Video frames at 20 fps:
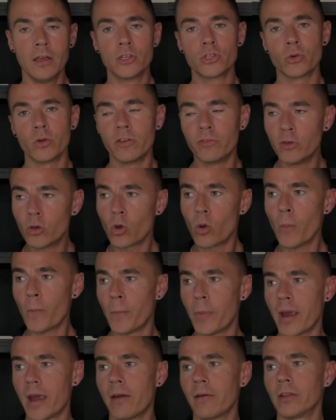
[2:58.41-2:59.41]
So if you
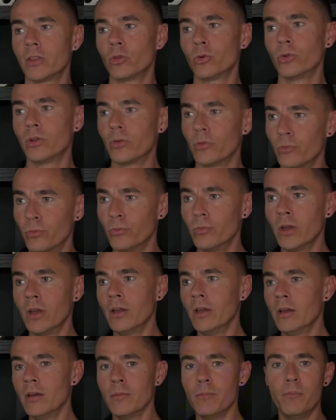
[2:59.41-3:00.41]
compare it to the
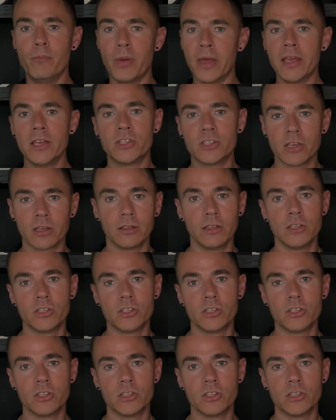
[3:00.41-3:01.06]
basic